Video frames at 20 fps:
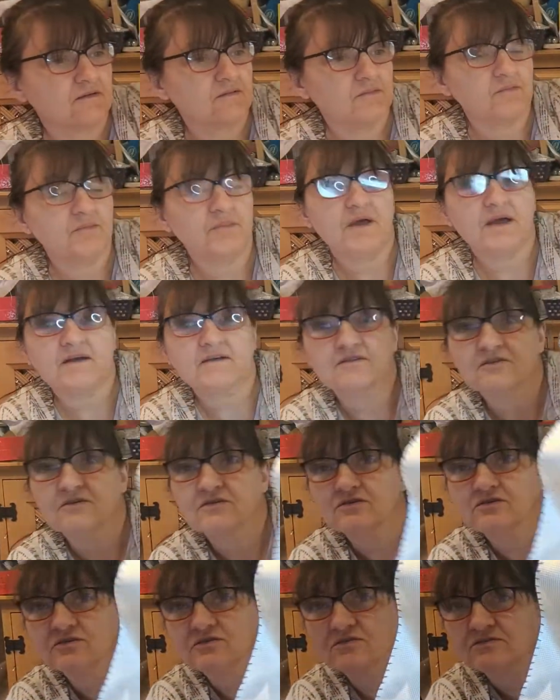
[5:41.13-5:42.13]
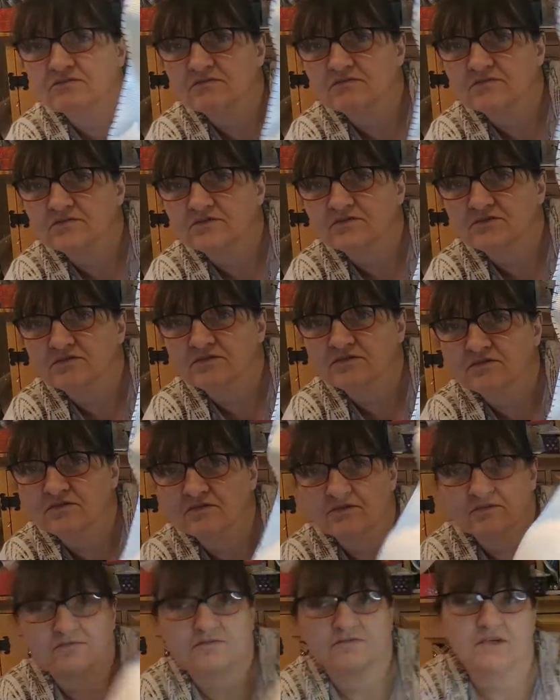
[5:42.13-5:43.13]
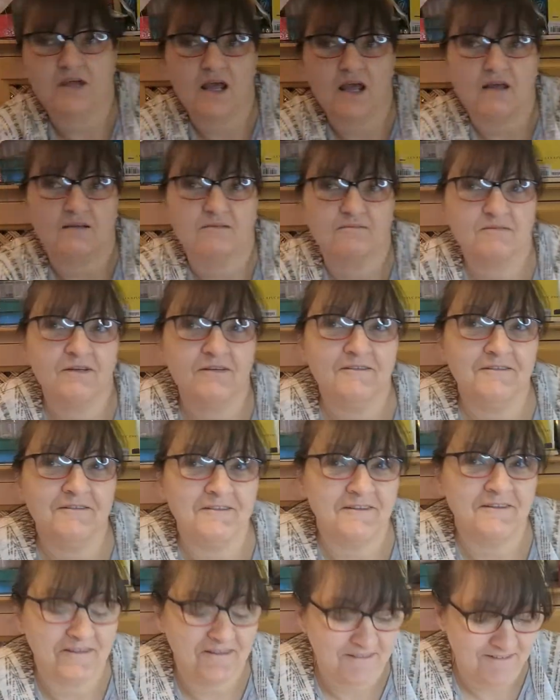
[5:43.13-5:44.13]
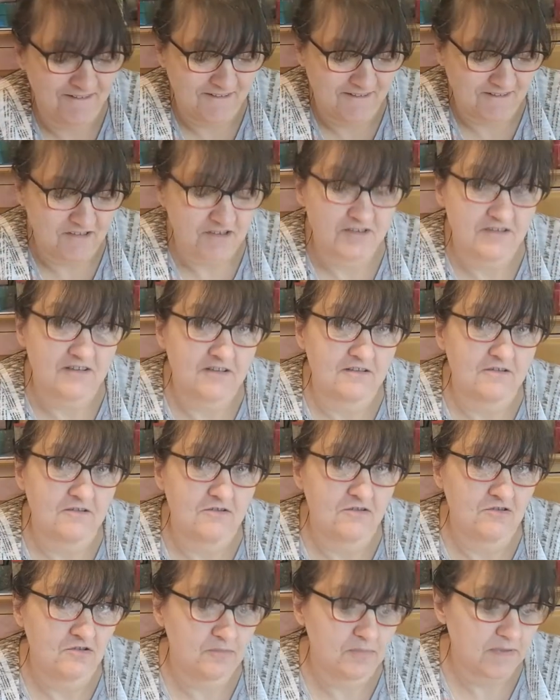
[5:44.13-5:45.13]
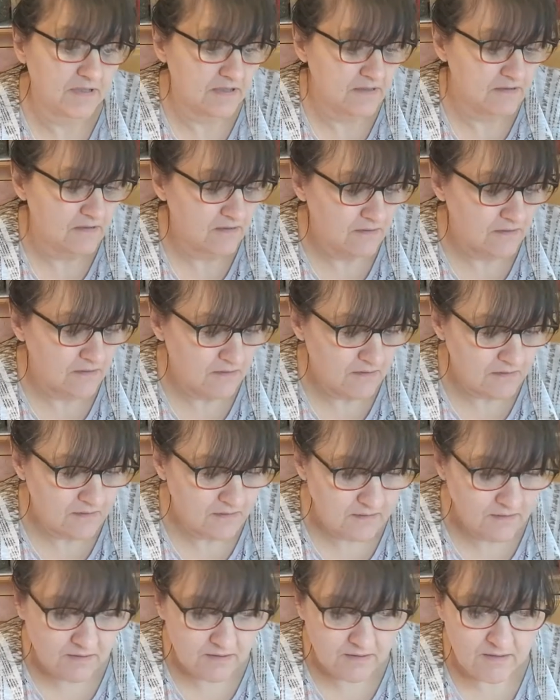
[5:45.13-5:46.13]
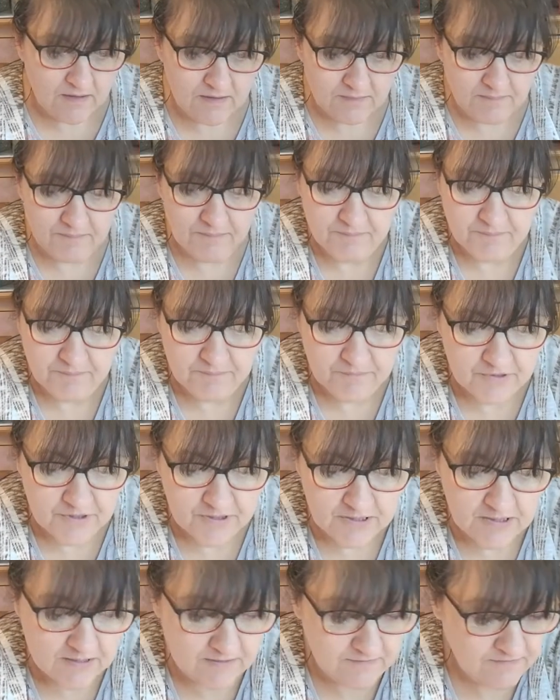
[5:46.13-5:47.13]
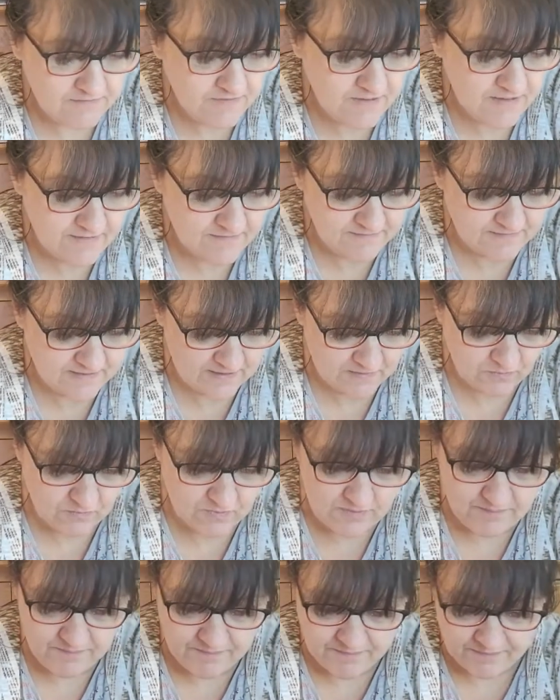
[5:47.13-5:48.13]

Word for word: the back's not, yeah, I was going to say it's not too bad, um, but yeah, so that's that one,